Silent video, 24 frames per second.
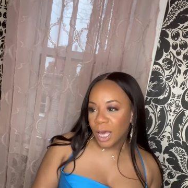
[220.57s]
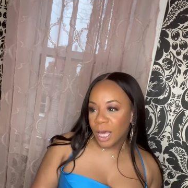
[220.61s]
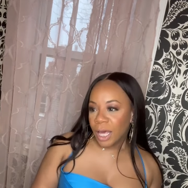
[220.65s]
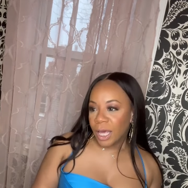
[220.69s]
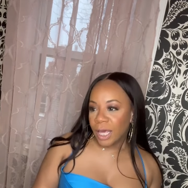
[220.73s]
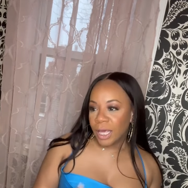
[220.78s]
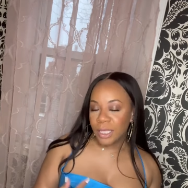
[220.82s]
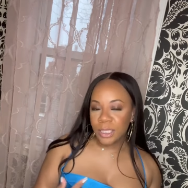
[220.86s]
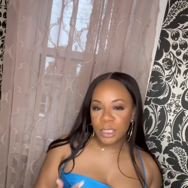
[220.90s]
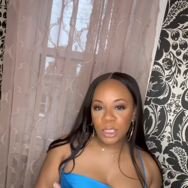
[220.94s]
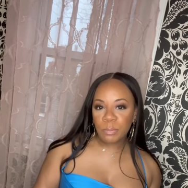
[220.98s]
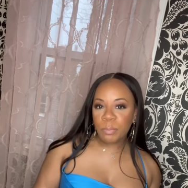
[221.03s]

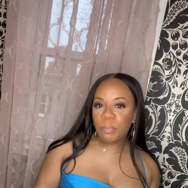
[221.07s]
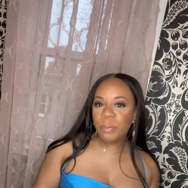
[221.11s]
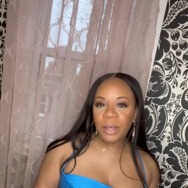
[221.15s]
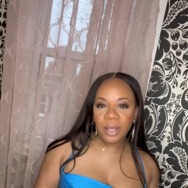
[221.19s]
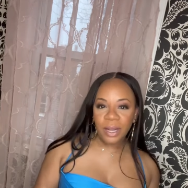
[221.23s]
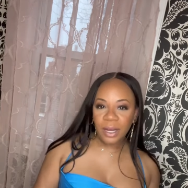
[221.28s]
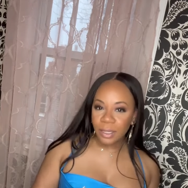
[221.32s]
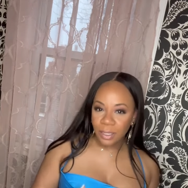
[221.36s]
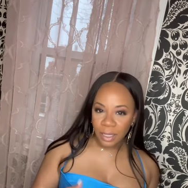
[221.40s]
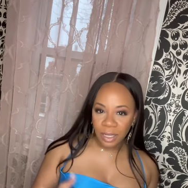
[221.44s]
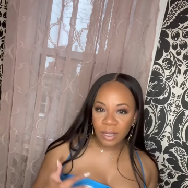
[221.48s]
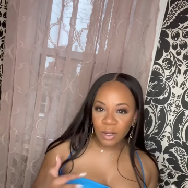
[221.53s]
it's
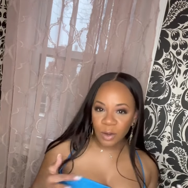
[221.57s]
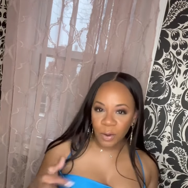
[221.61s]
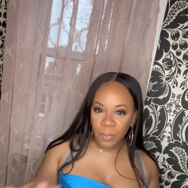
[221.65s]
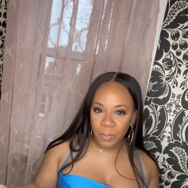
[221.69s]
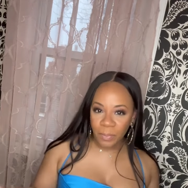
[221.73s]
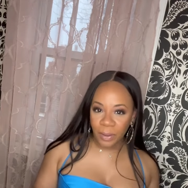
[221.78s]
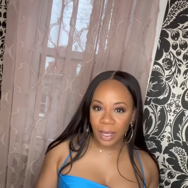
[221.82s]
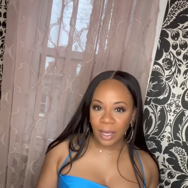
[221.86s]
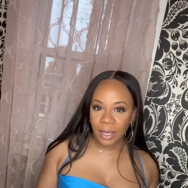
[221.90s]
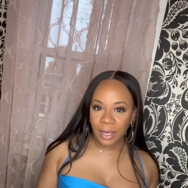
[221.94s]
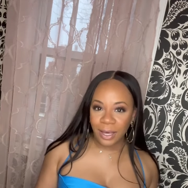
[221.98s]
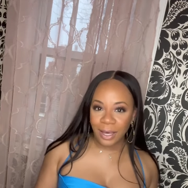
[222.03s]
bigger than your
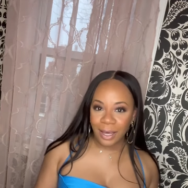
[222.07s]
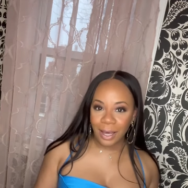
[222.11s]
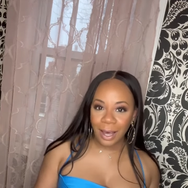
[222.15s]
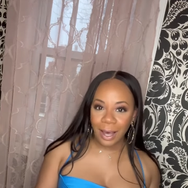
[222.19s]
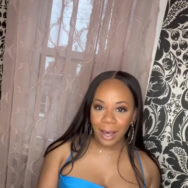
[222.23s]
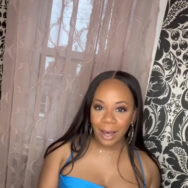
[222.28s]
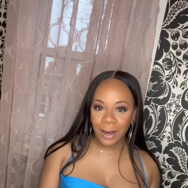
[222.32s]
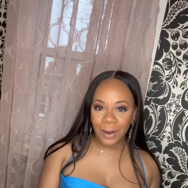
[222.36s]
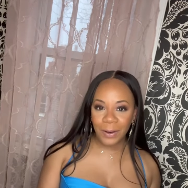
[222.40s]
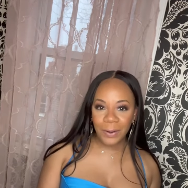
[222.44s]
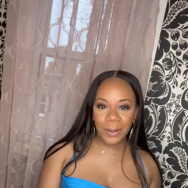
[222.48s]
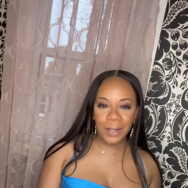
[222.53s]
bank
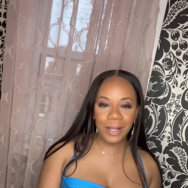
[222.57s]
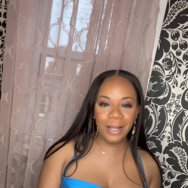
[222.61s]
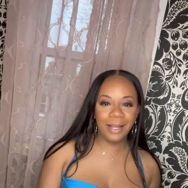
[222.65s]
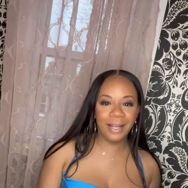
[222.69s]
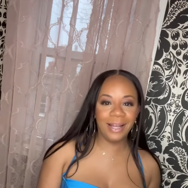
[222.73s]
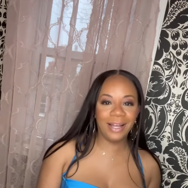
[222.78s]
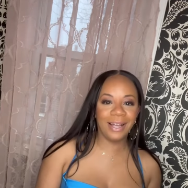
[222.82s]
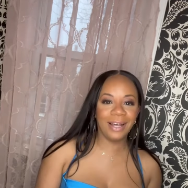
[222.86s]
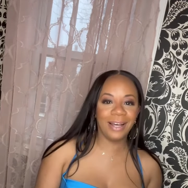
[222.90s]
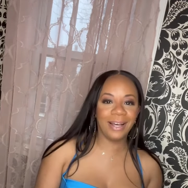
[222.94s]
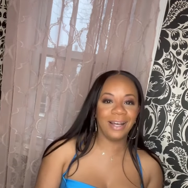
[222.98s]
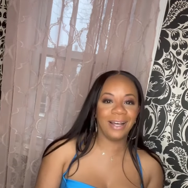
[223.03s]
account.
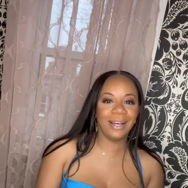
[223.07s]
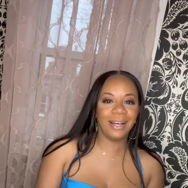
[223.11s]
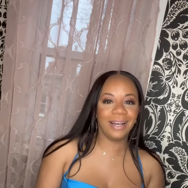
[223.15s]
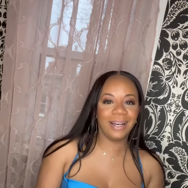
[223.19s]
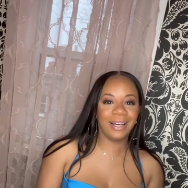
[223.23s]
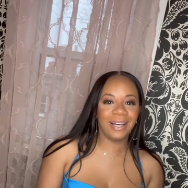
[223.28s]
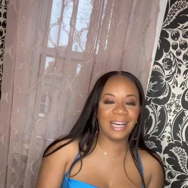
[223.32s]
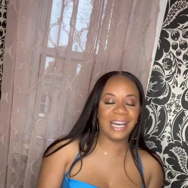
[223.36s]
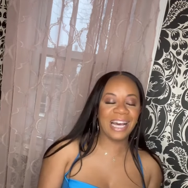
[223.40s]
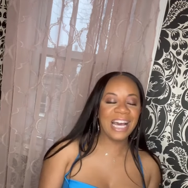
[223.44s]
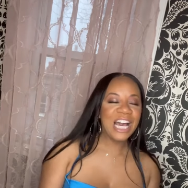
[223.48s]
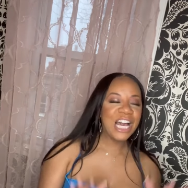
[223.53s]

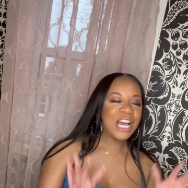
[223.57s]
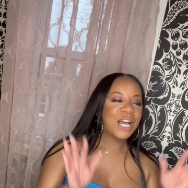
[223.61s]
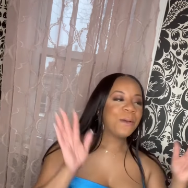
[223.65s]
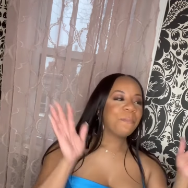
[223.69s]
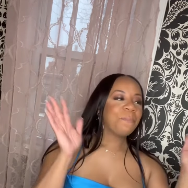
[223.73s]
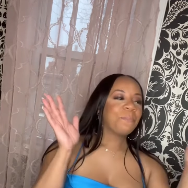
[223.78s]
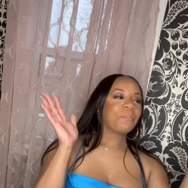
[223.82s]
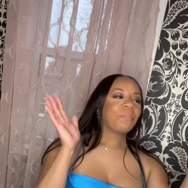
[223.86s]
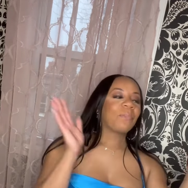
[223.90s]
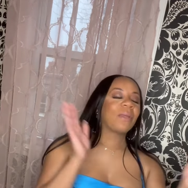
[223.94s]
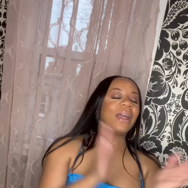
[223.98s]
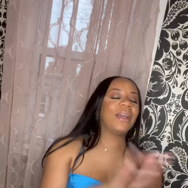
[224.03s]

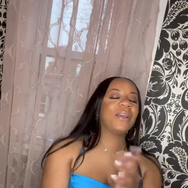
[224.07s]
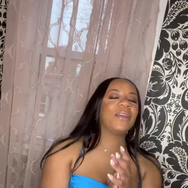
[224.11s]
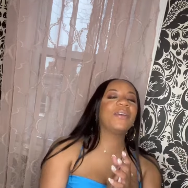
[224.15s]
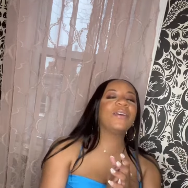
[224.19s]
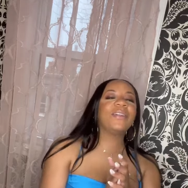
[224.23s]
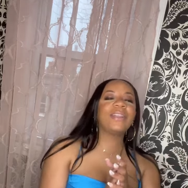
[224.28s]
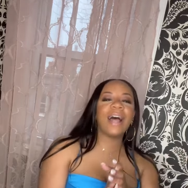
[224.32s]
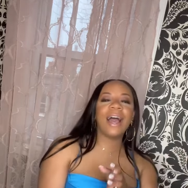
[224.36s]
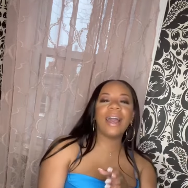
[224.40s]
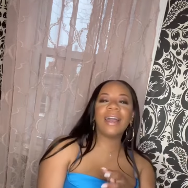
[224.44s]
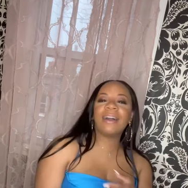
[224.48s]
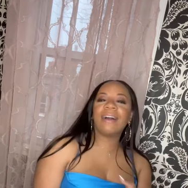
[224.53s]
And
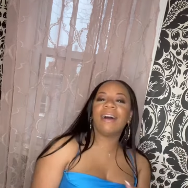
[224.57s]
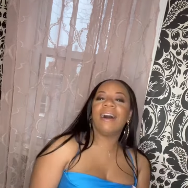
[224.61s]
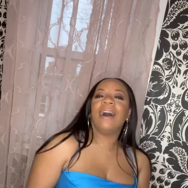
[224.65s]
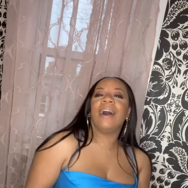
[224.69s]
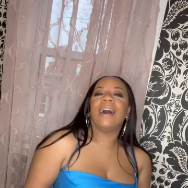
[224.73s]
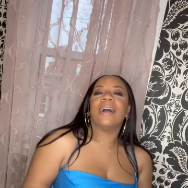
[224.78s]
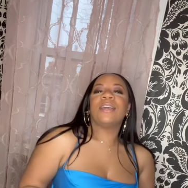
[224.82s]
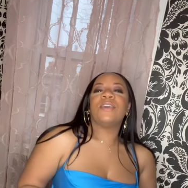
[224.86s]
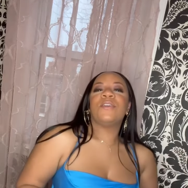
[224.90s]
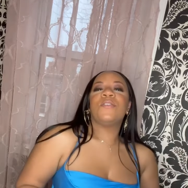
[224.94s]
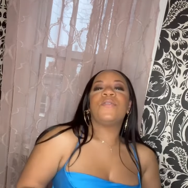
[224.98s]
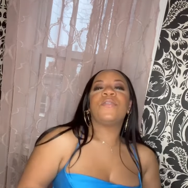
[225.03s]
you're like,
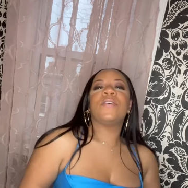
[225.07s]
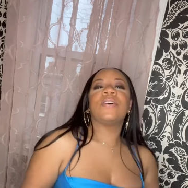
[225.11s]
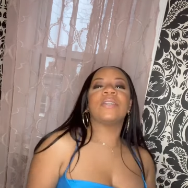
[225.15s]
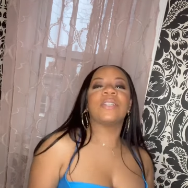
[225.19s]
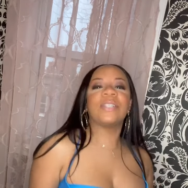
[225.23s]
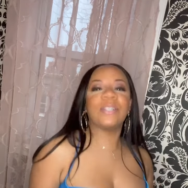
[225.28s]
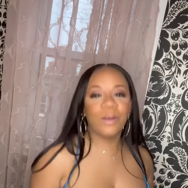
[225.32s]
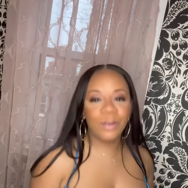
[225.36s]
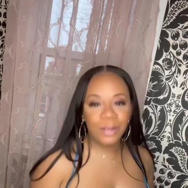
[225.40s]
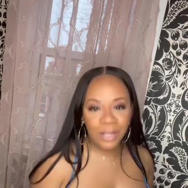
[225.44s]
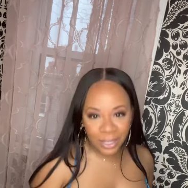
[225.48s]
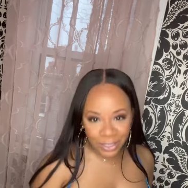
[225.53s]
oh, you feel
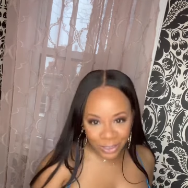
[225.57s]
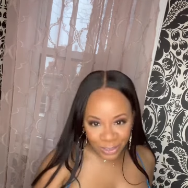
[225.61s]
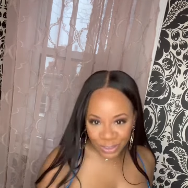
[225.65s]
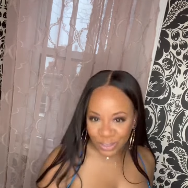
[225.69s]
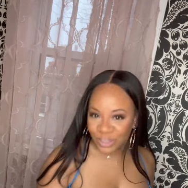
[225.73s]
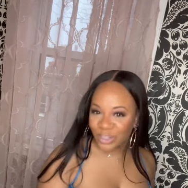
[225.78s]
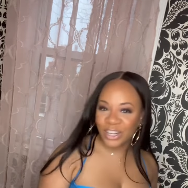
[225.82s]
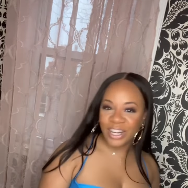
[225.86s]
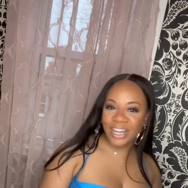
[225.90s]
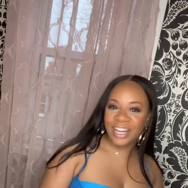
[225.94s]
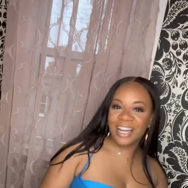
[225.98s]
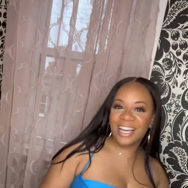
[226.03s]
so
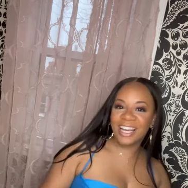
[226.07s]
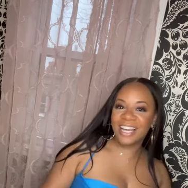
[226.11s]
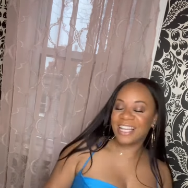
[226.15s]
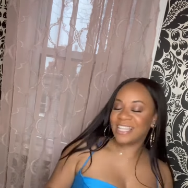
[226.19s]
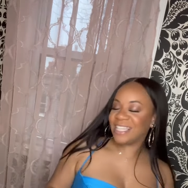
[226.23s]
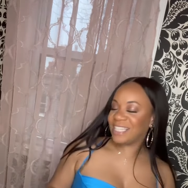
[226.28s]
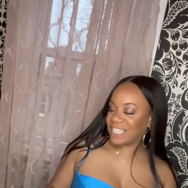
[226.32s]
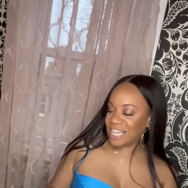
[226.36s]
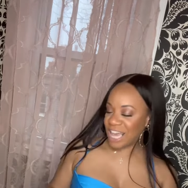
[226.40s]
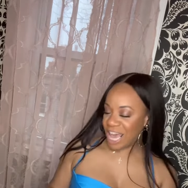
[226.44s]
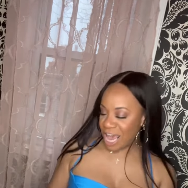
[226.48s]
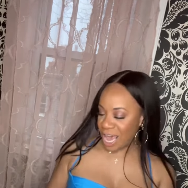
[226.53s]

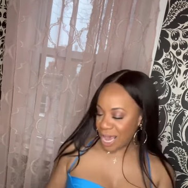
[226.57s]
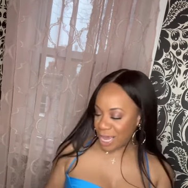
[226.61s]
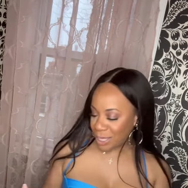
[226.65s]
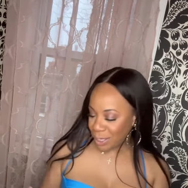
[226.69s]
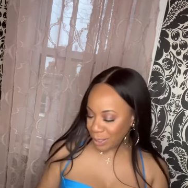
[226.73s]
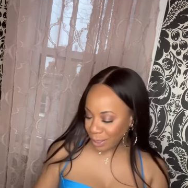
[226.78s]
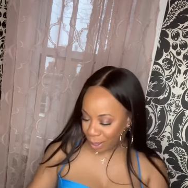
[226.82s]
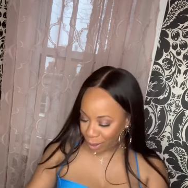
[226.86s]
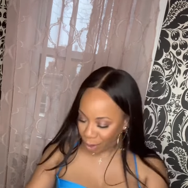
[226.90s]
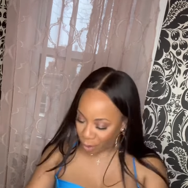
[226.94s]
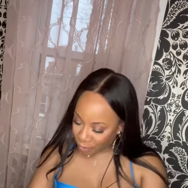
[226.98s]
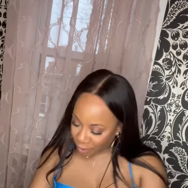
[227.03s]
luxurious. And you're
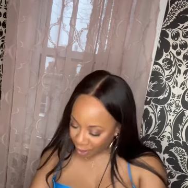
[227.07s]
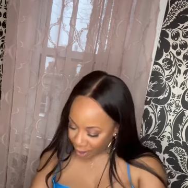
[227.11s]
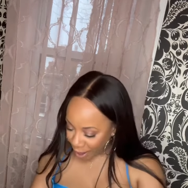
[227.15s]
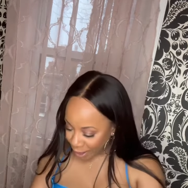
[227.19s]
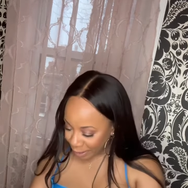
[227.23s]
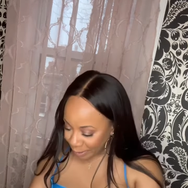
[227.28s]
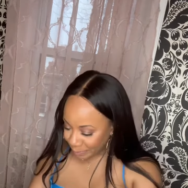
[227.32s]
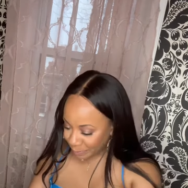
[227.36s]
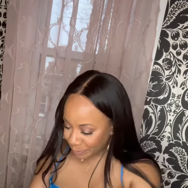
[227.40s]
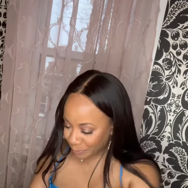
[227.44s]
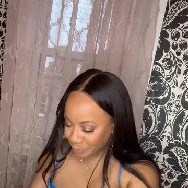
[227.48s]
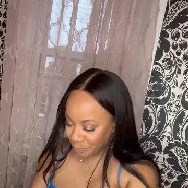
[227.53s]
like,
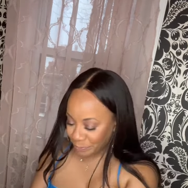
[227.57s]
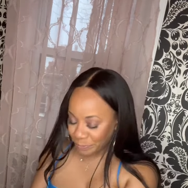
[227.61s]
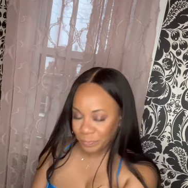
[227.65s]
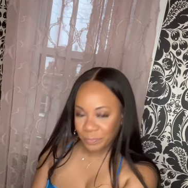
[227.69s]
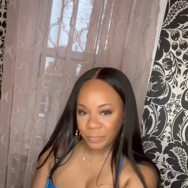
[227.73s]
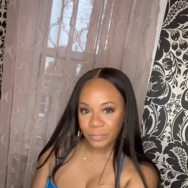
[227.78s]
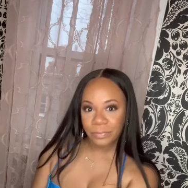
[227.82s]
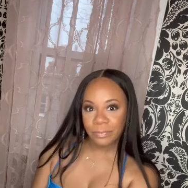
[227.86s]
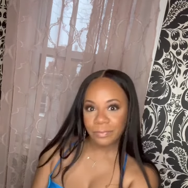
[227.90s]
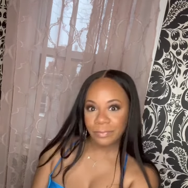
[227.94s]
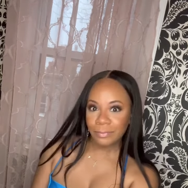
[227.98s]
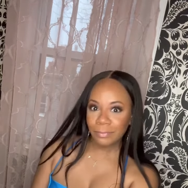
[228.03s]
okay,
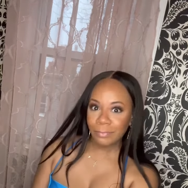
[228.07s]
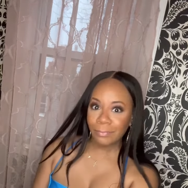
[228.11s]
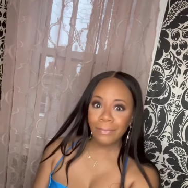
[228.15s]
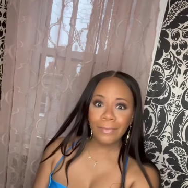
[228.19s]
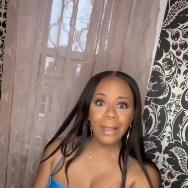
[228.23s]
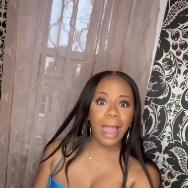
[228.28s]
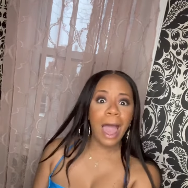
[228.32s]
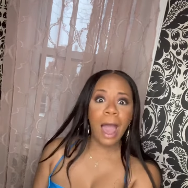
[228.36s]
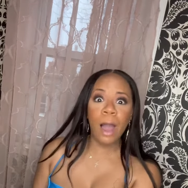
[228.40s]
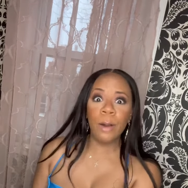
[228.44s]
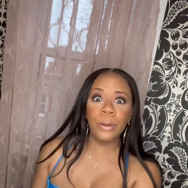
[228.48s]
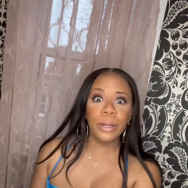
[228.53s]

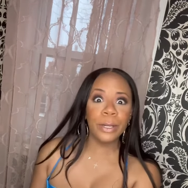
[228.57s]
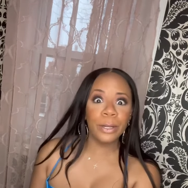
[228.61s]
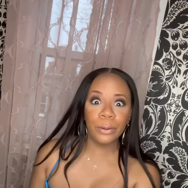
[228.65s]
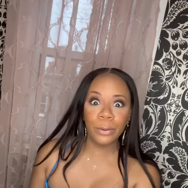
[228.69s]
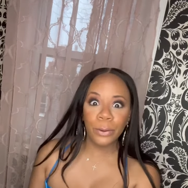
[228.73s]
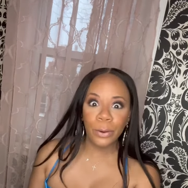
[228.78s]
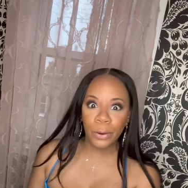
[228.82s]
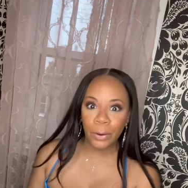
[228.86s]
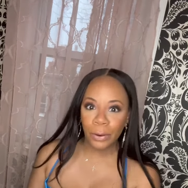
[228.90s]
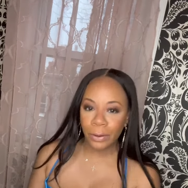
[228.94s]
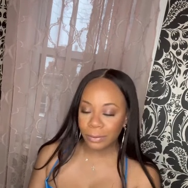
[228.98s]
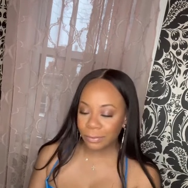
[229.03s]
I'll get it
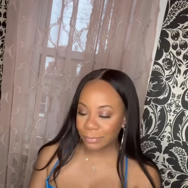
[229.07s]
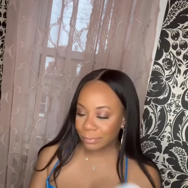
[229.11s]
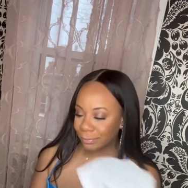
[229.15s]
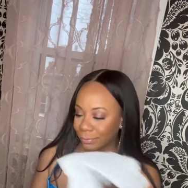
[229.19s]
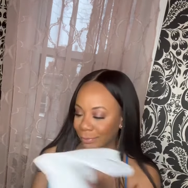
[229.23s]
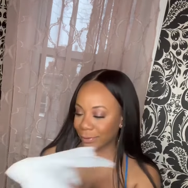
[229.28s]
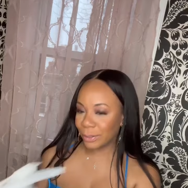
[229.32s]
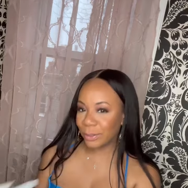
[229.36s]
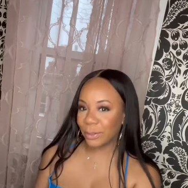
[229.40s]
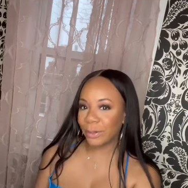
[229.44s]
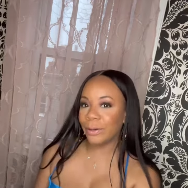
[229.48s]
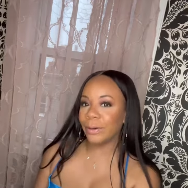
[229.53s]
all.
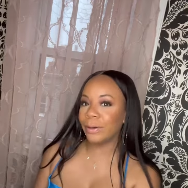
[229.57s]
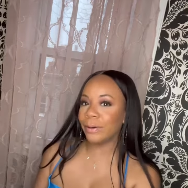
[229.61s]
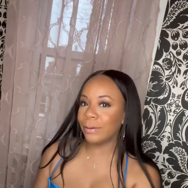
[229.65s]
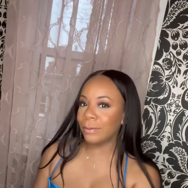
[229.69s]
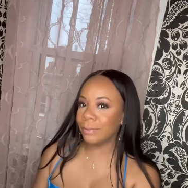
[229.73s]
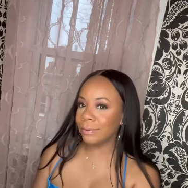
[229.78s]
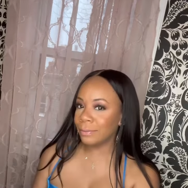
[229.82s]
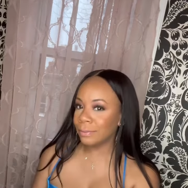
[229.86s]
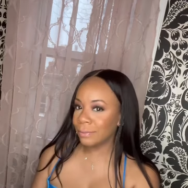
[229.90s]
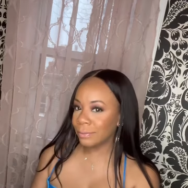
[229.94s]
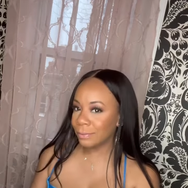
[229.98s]
Girl,